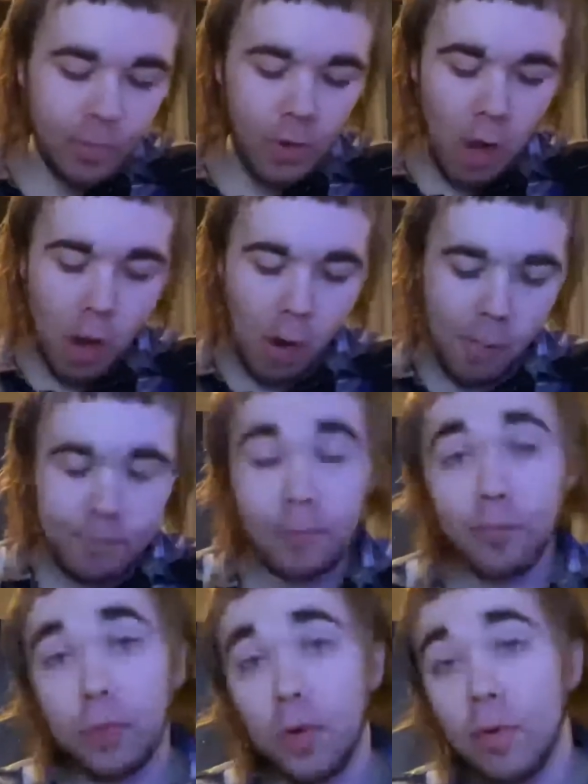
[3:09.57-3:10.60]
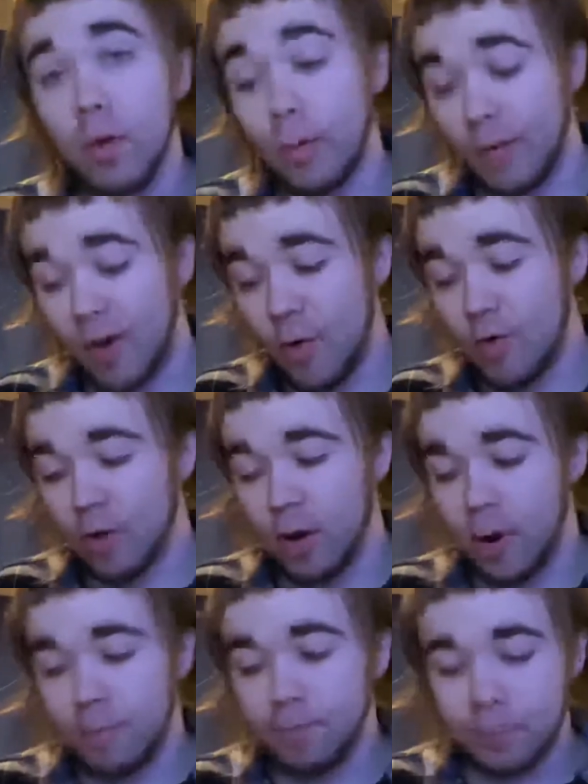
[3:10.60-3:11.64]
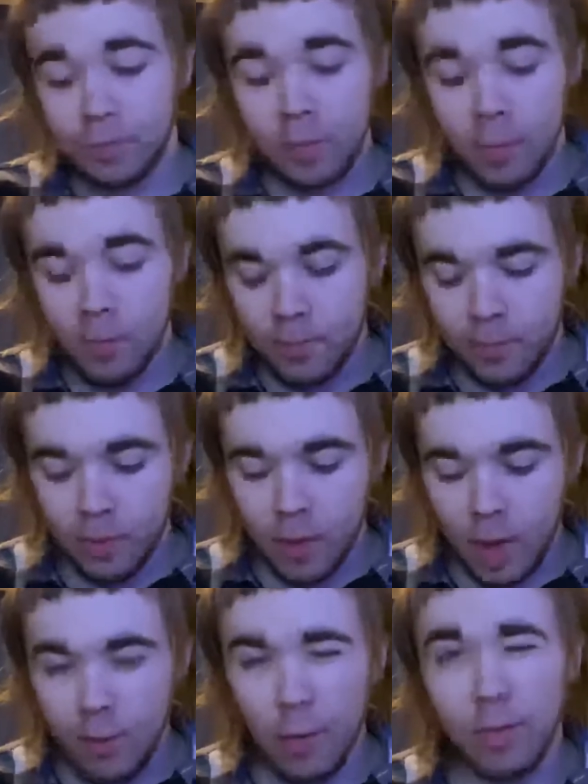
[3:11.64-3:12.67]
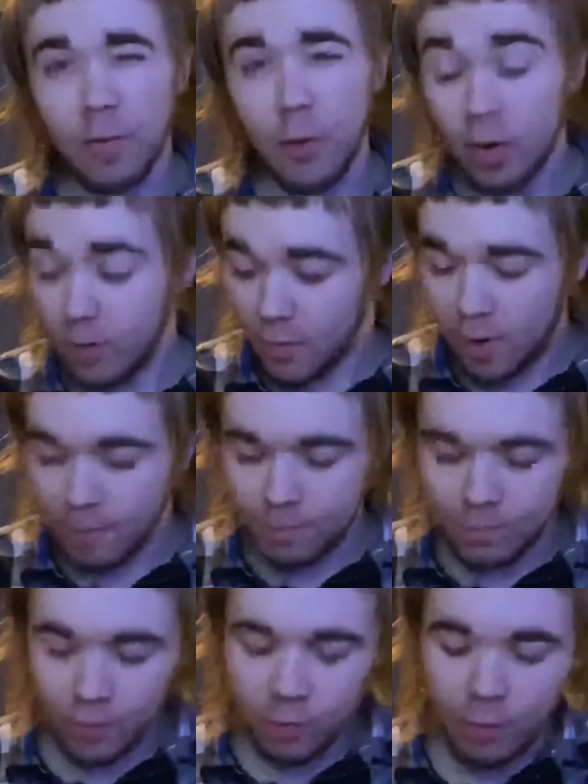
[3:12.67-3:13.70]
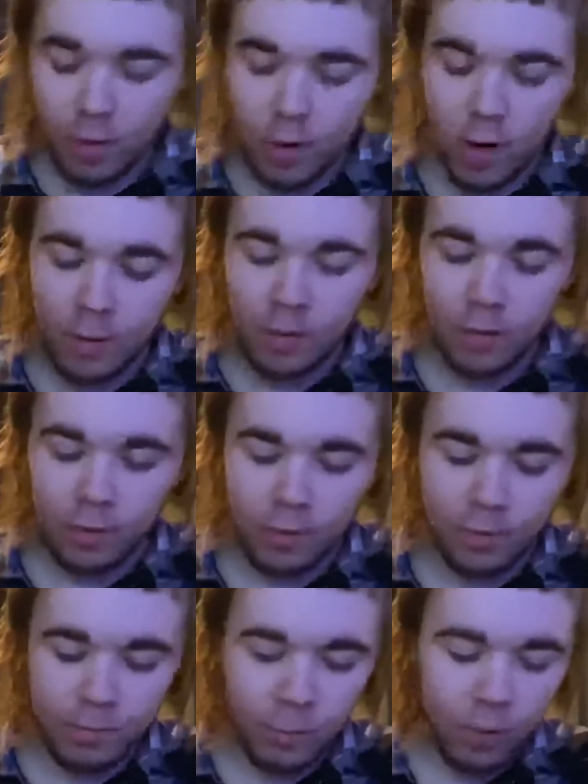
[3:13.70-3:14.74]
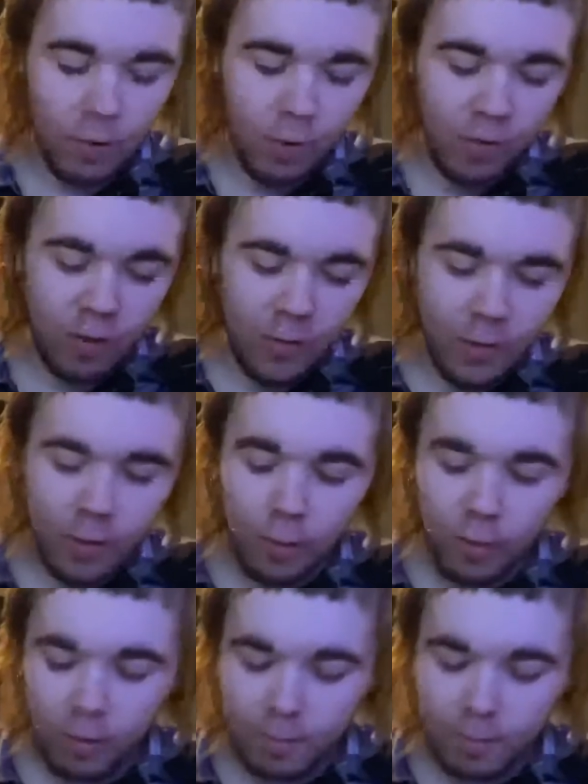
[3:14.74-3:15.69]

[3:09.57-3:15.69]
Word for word: Uh, so about average. Uh, I think it was a four out of five. That's about it. I'll definitely look forward to trying the other ones.